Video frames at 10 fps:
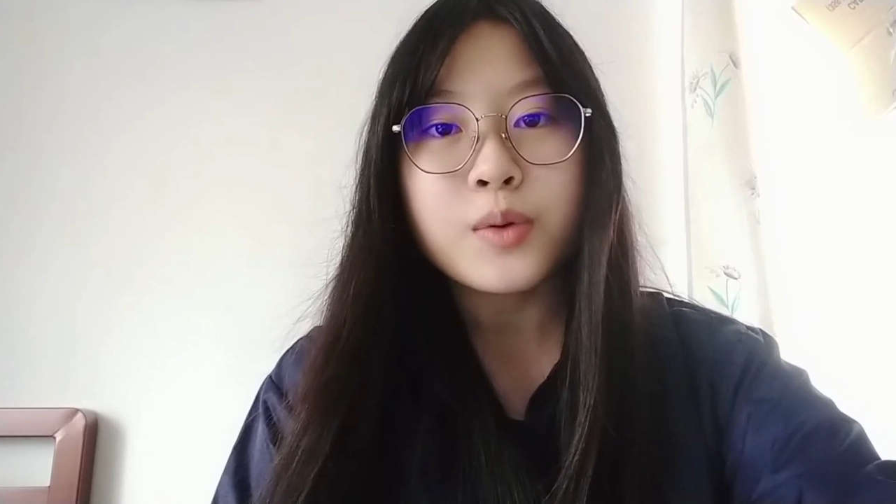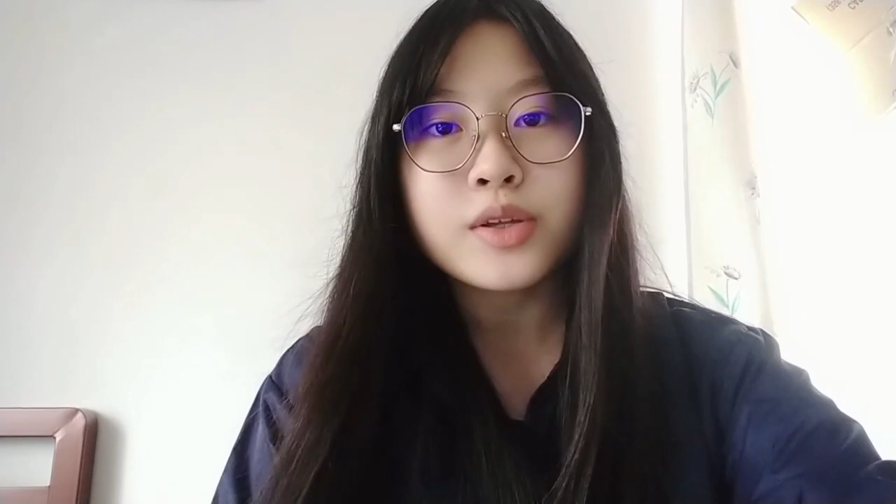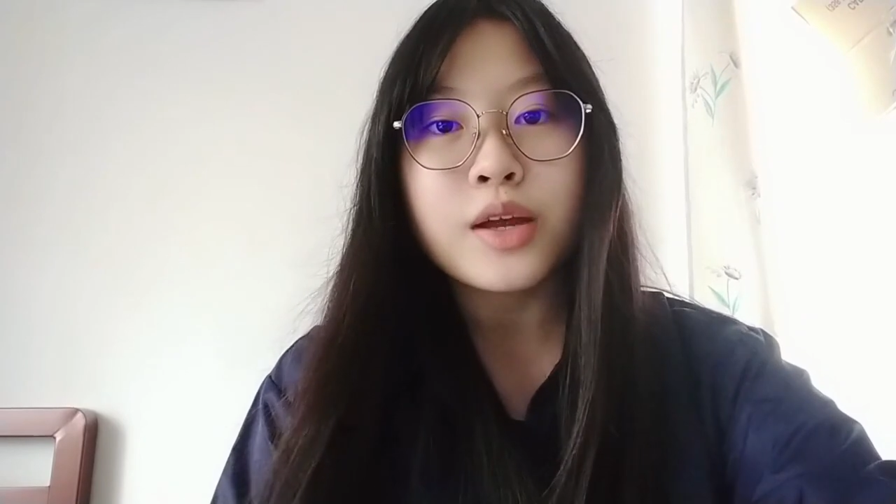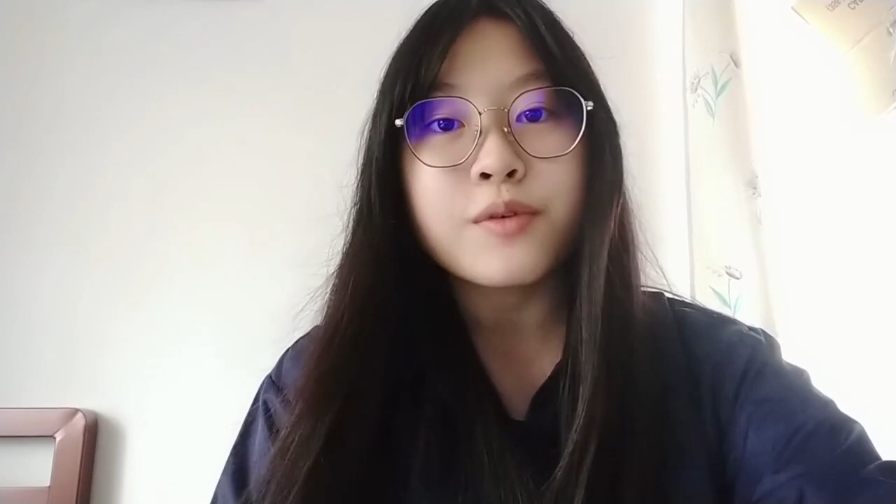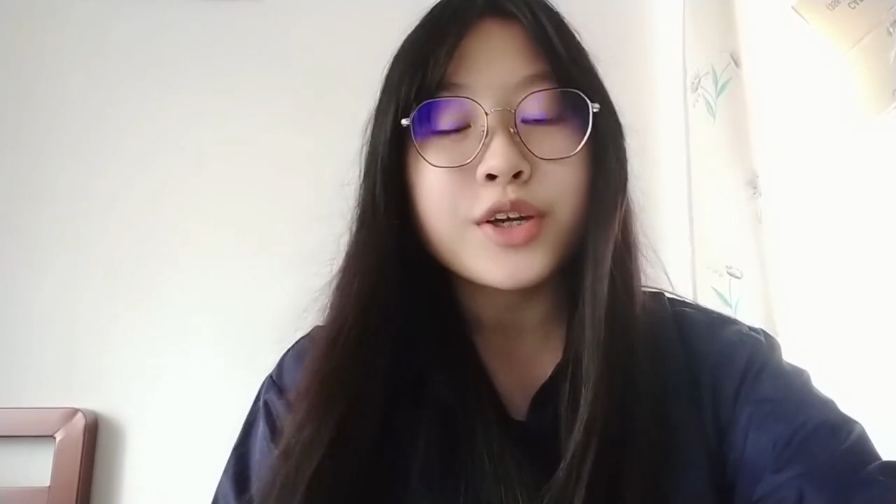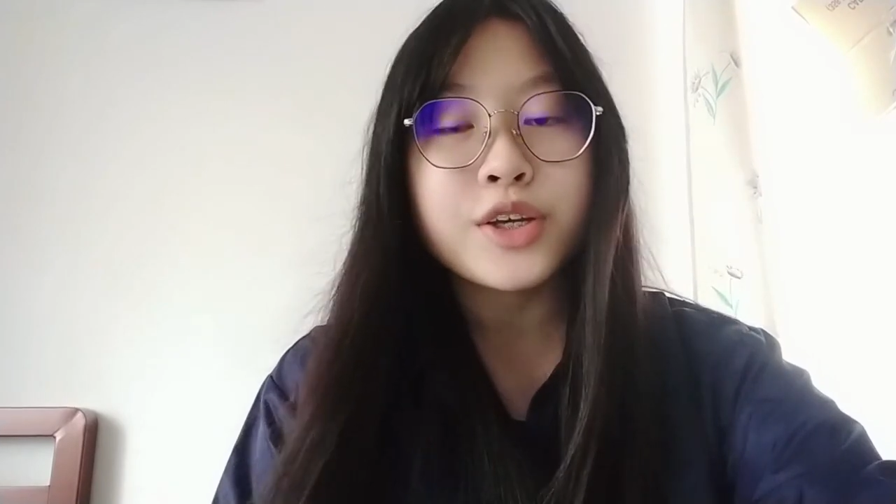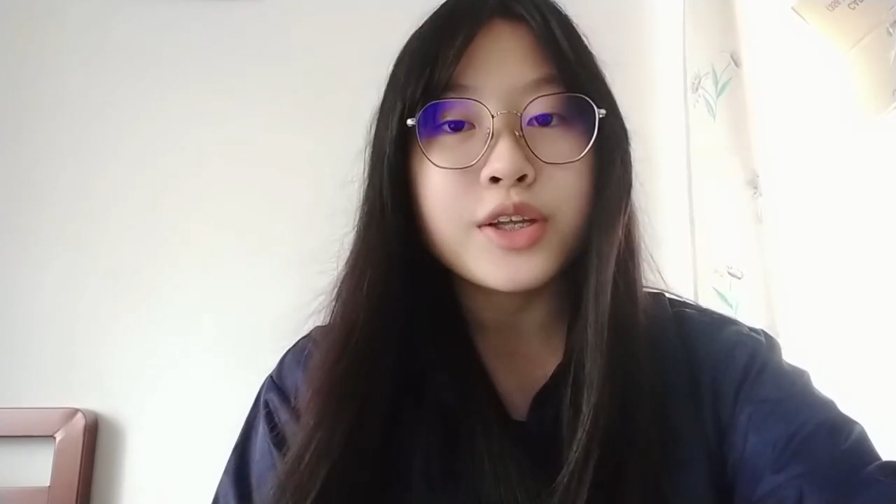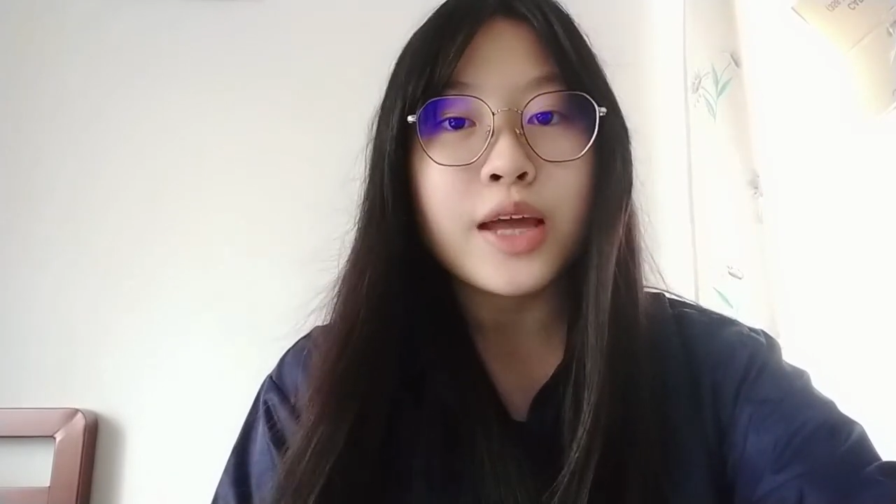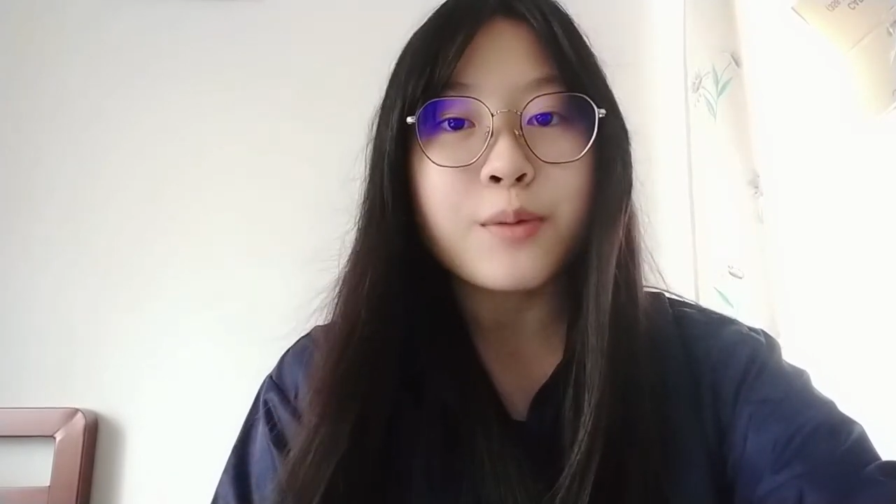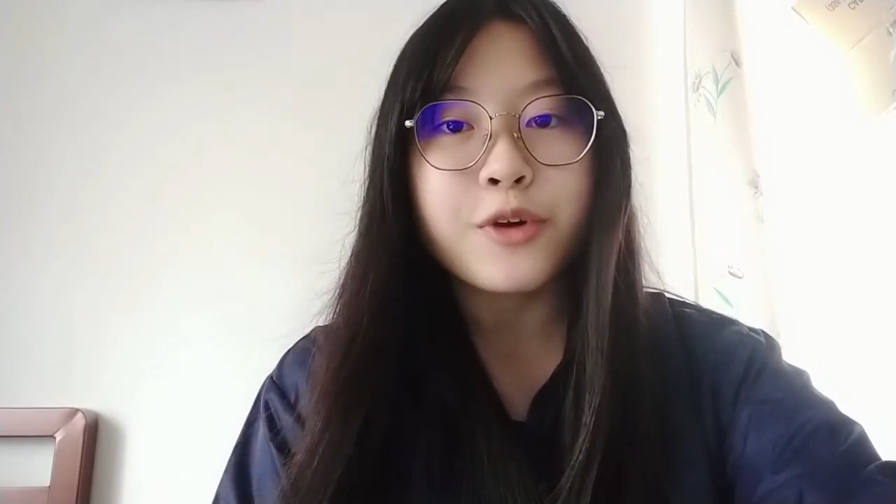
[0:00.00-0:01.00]
level that reaches
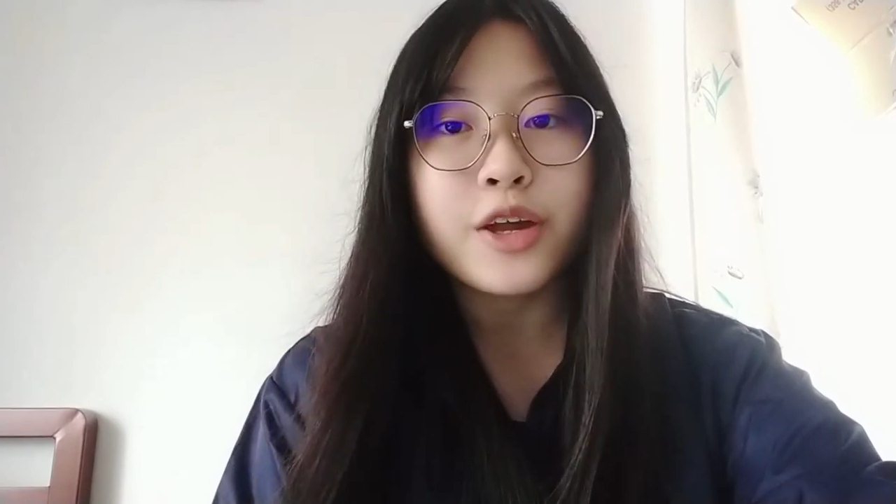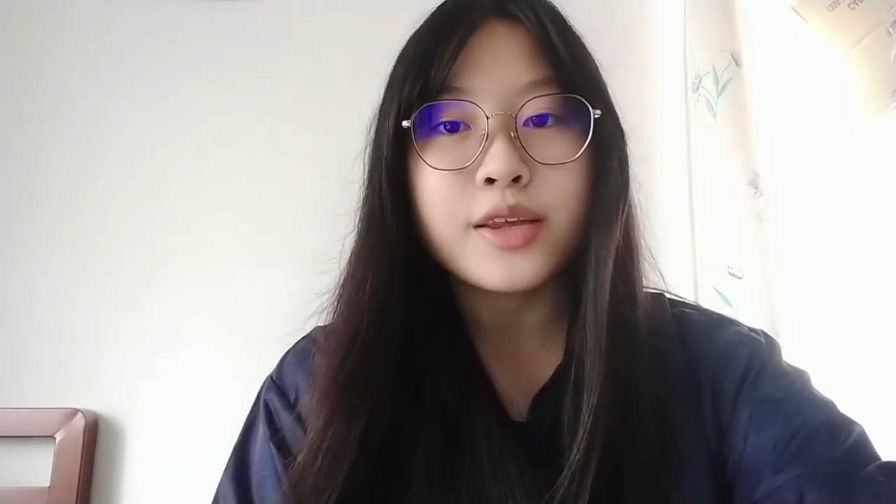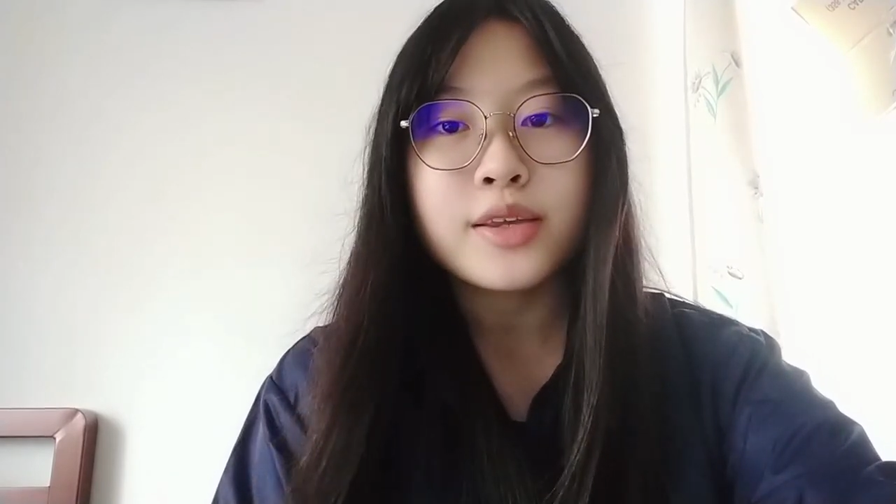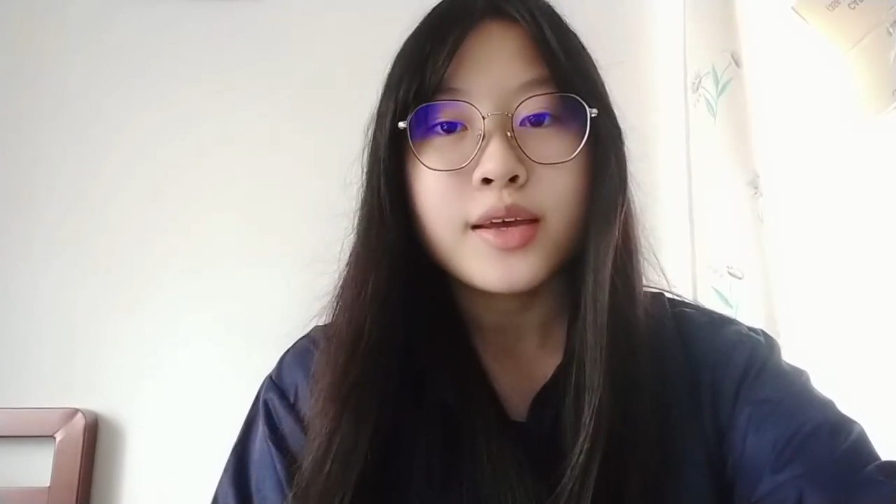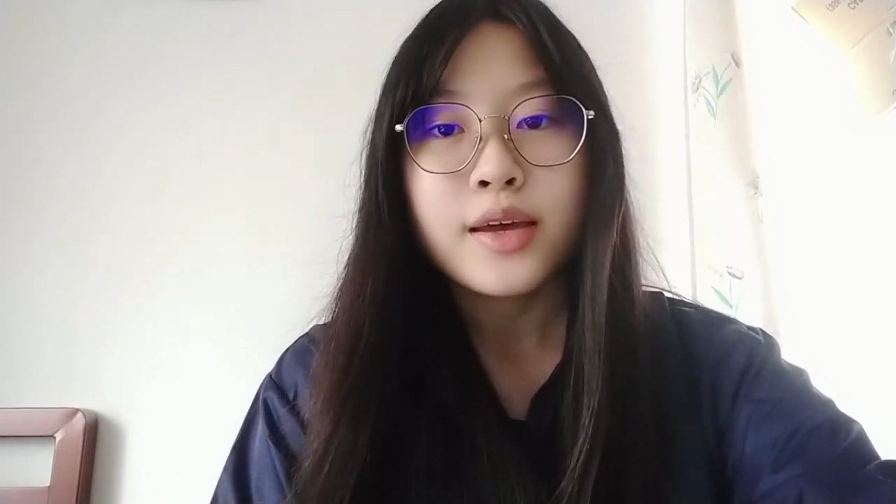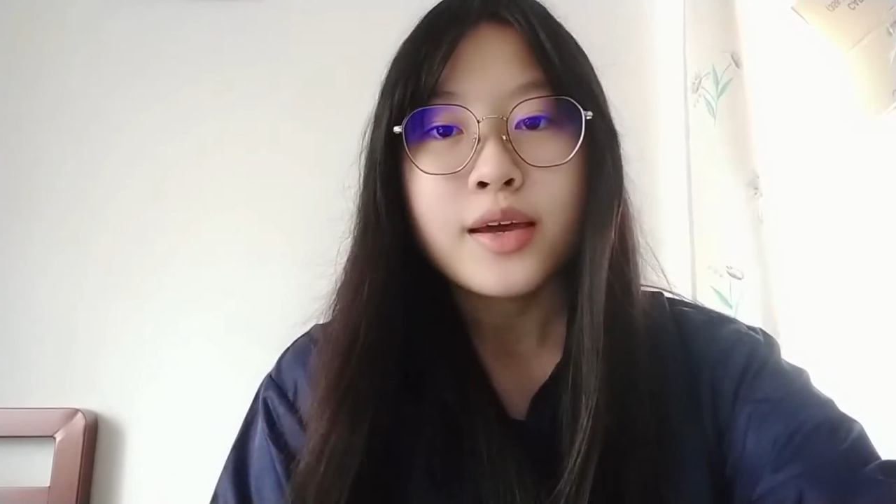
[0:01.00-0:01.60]
their brains,